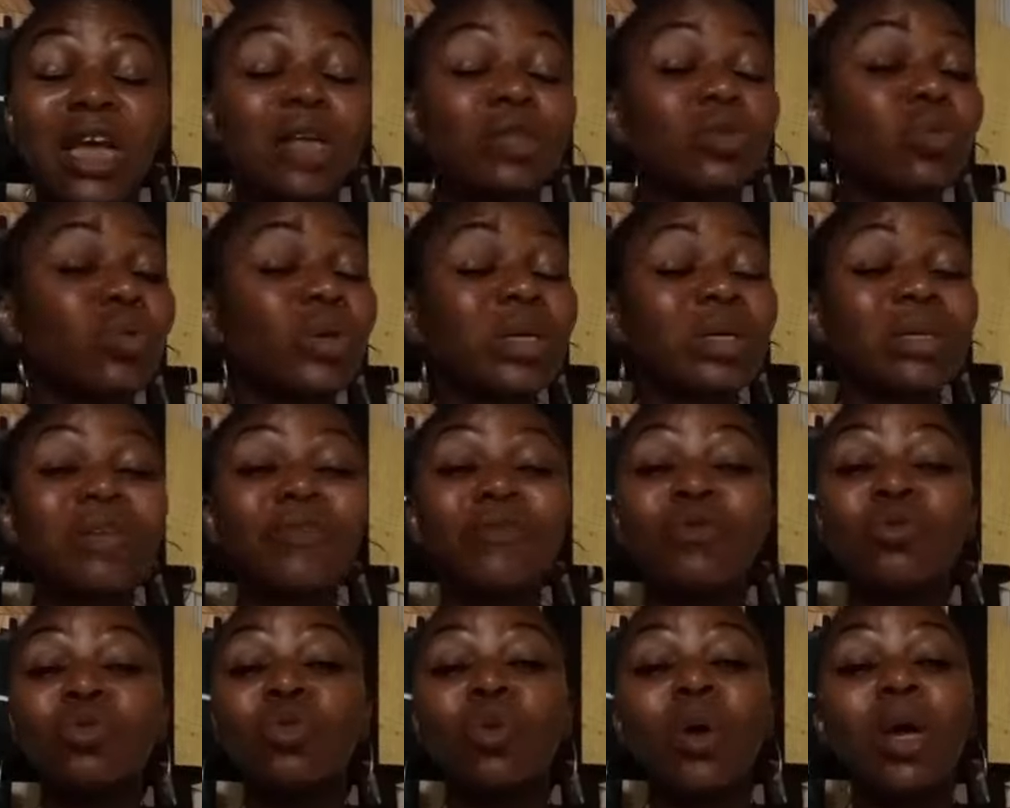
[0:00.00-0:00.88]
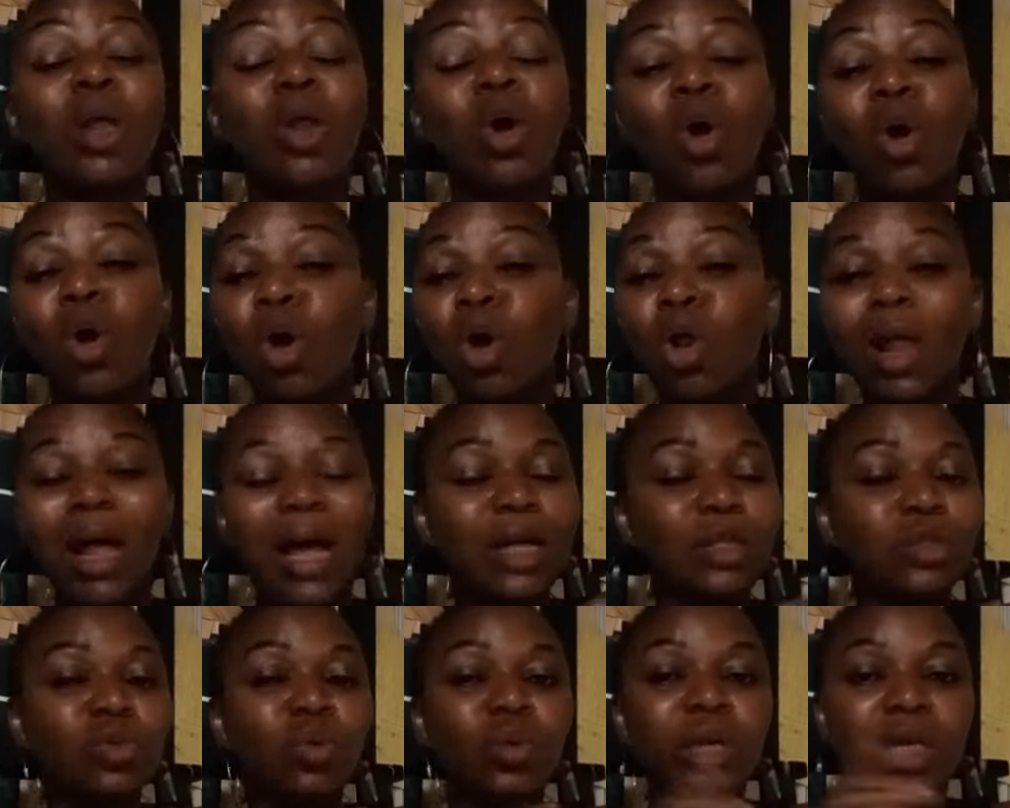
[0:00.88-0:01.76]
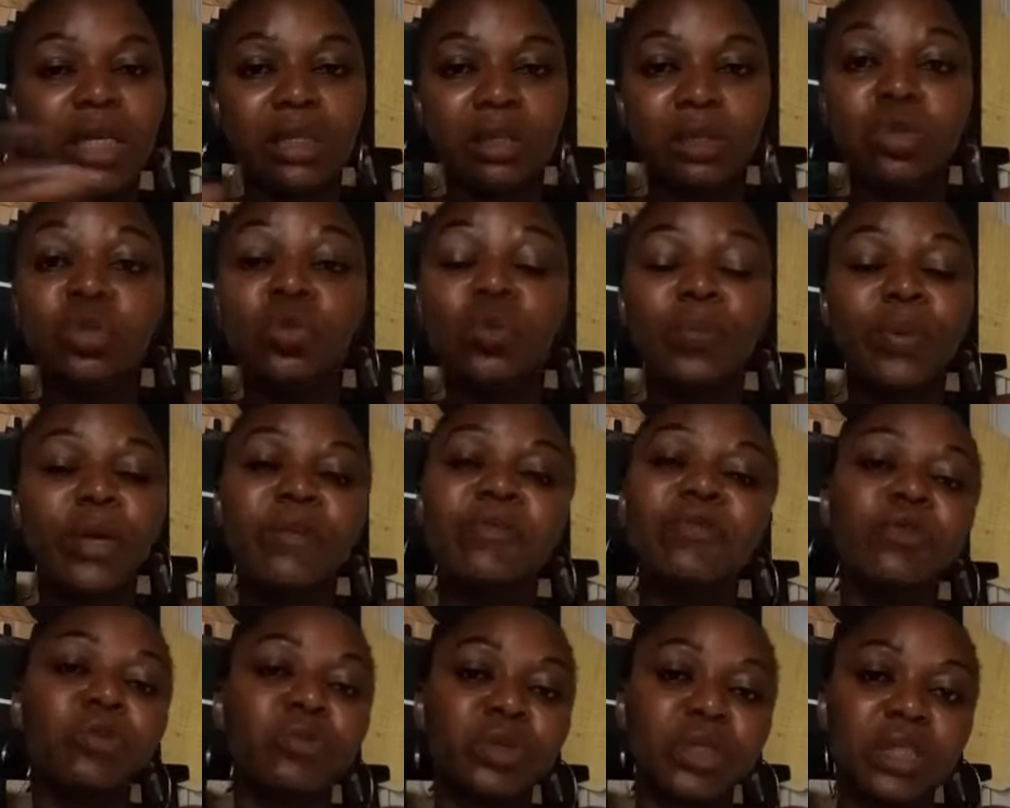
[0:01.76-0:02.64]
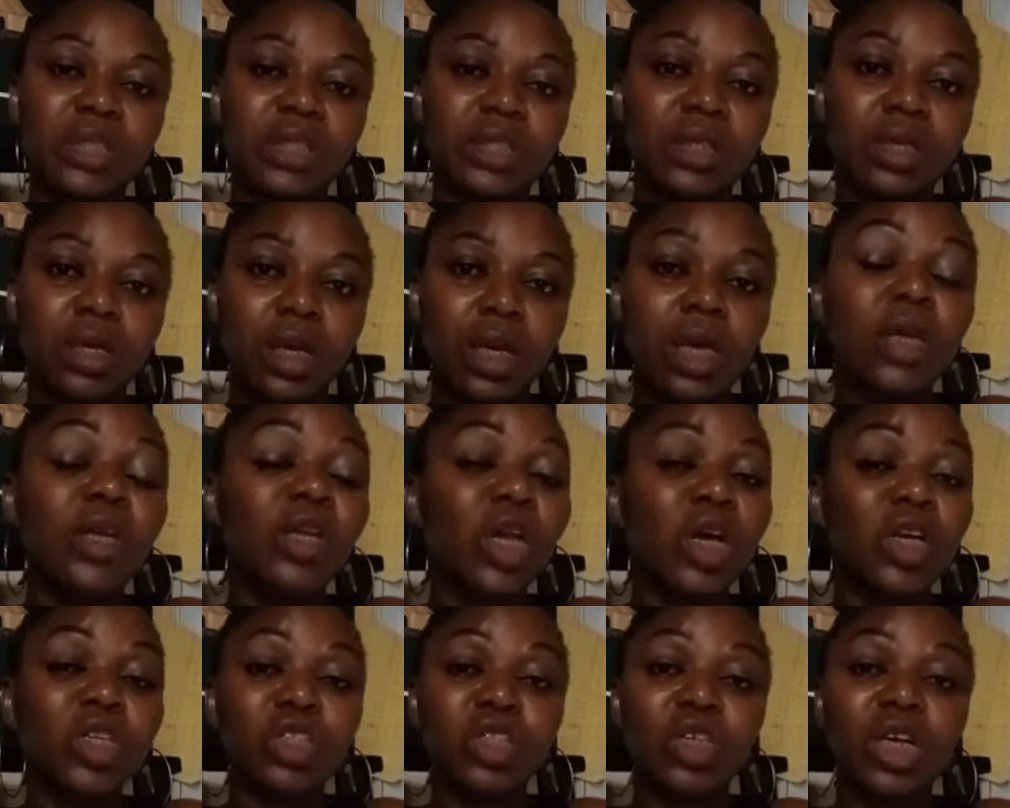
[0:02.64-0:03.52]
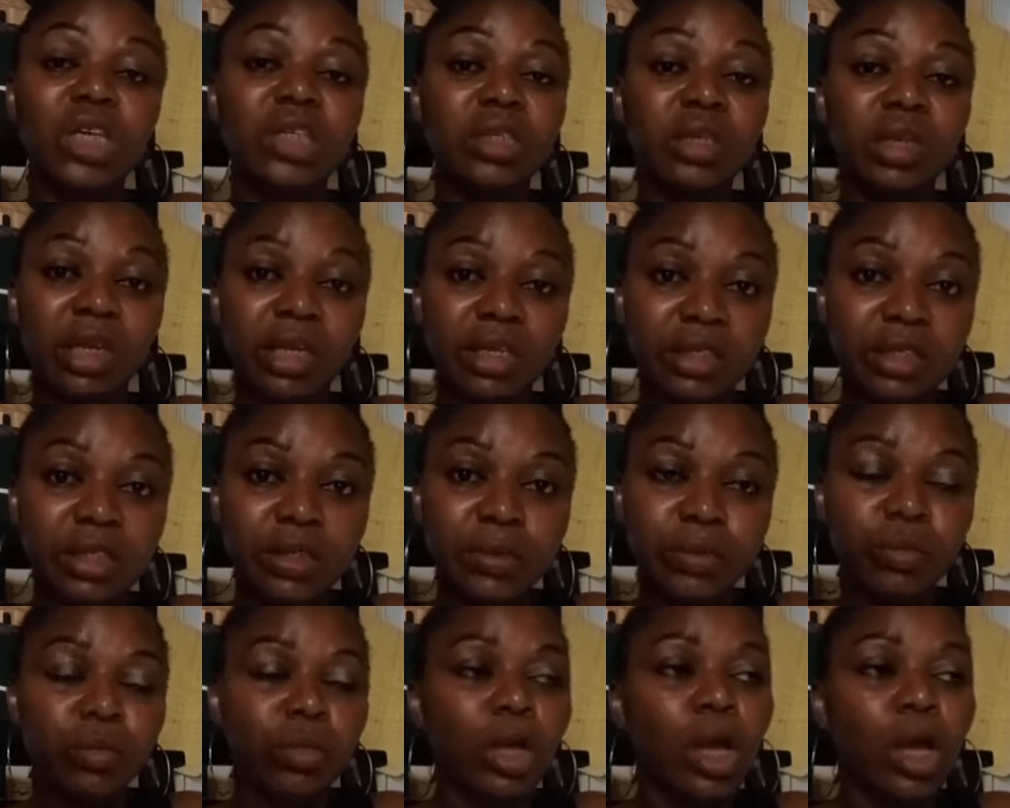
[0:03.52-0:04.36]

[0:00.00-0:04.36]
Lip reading: had to give Noel all her tokens to pay for it. Now she has learned.